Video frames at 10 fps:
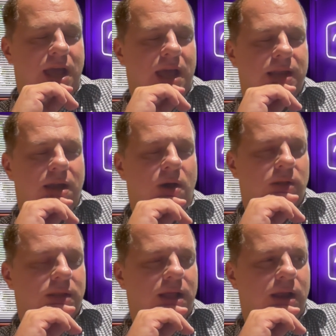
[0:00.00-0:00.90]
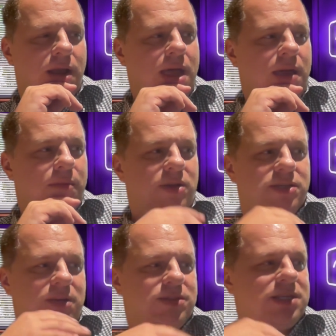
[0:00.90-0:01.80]
at the hotel,
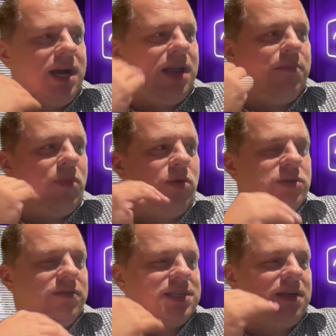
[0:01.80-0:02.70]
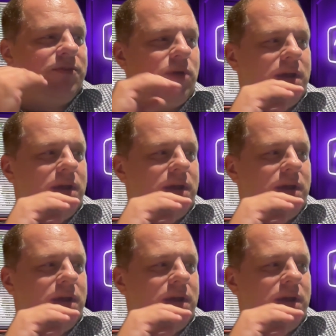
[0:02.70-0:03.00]
because in Australia, most of the stuff you are